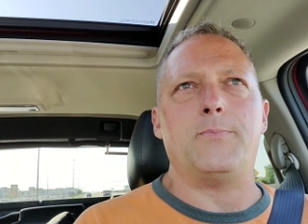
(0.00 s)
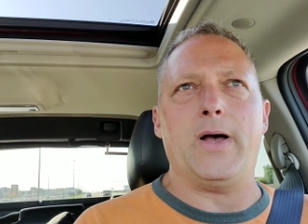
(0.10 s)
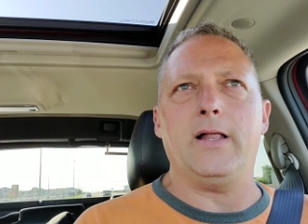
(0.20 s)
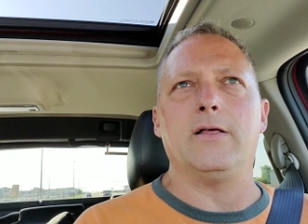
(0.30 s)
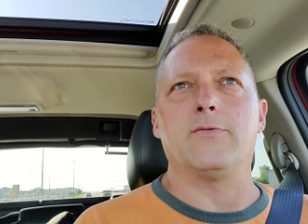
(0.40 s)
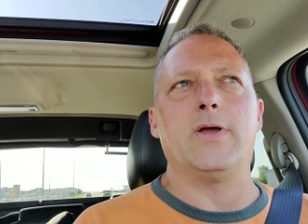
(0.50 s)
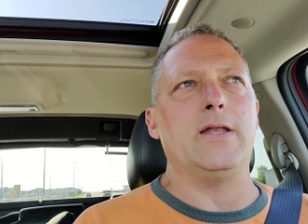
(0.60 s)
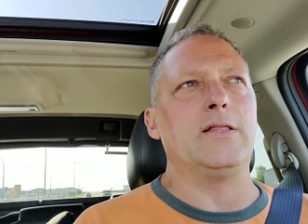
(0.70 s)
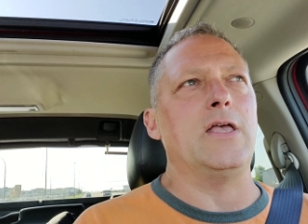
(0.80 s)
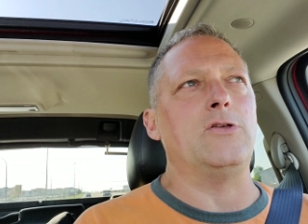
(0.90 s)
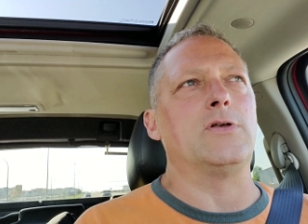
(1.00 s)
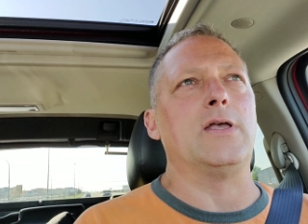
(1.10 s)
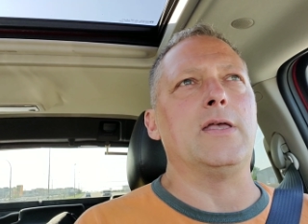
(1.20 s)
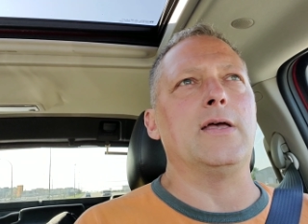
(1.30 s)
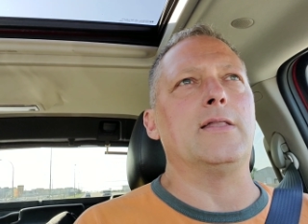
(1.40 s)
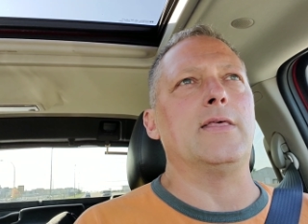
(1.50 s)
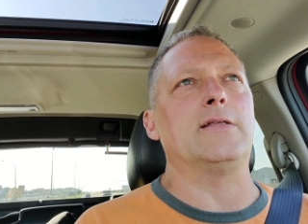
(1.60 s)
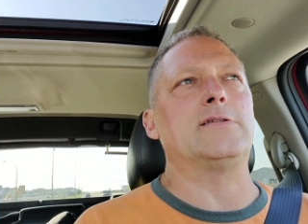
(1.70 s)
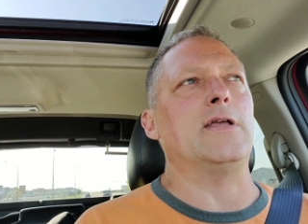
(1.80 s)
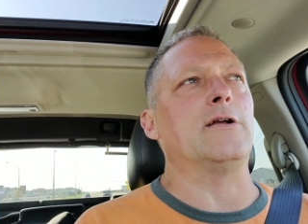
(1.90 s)
pilot rating that you can get, and
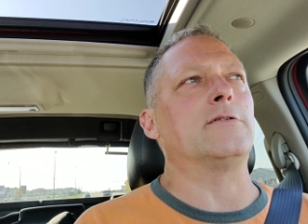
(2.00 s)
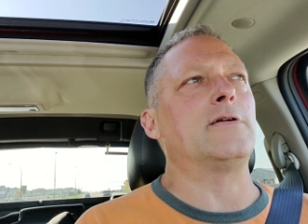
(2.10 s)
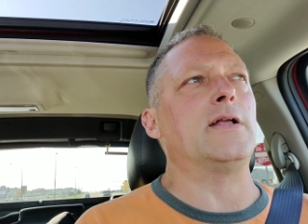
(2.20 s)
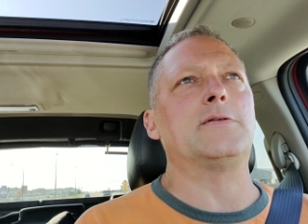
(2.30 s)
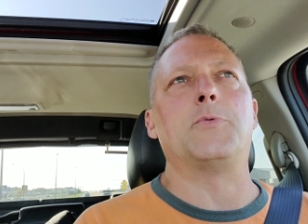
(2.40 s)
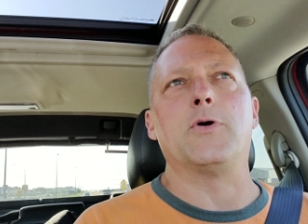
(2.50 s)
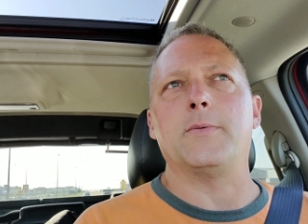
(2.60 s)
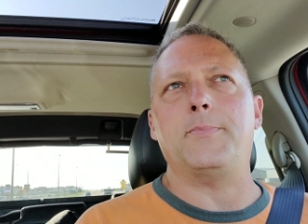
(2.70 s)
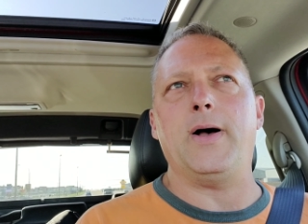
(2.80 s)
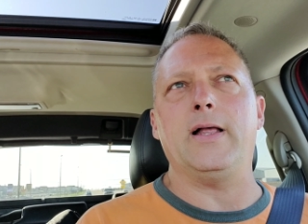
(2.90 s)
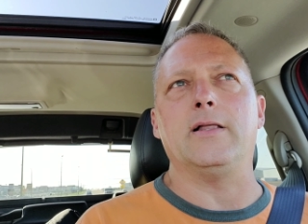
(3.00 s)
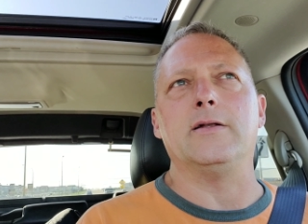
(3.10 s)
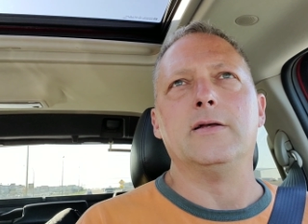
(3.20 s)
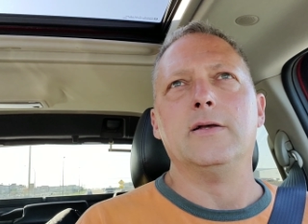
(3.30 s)
that's air transport pilot.